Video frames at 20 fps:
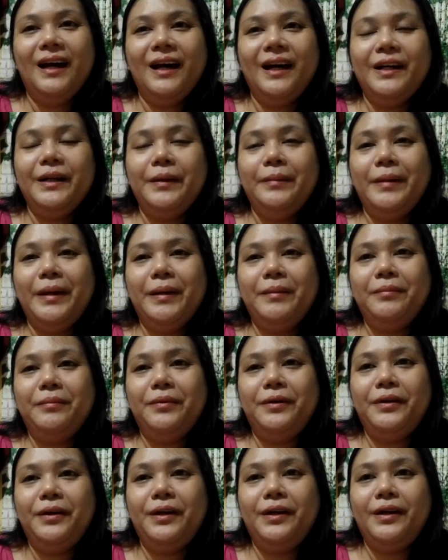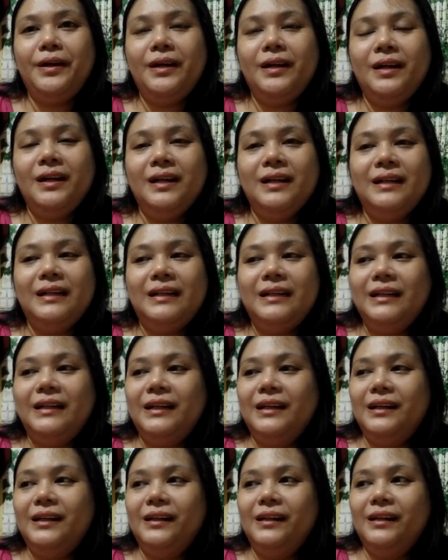I remember
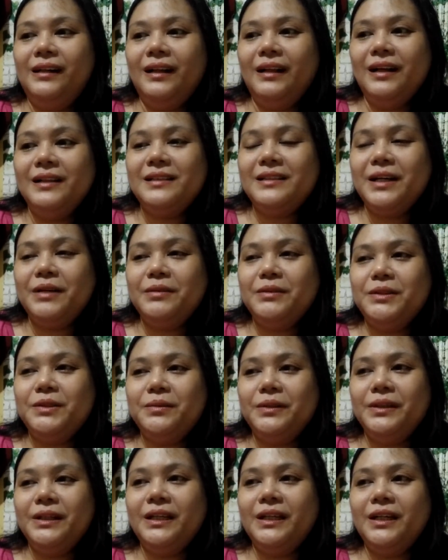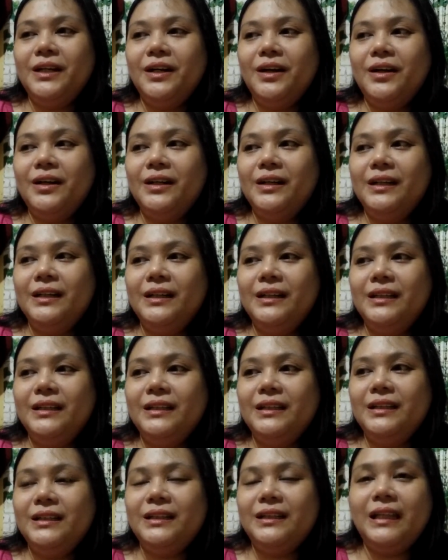as I was working
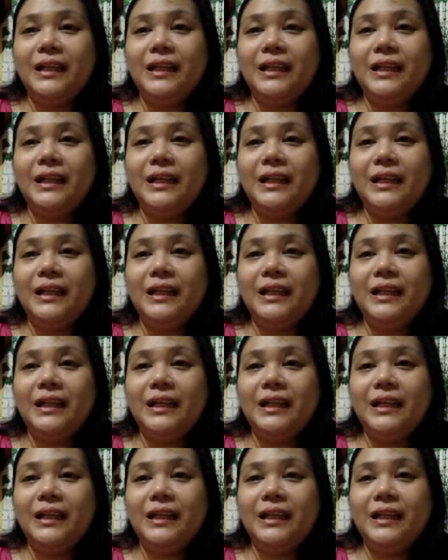on the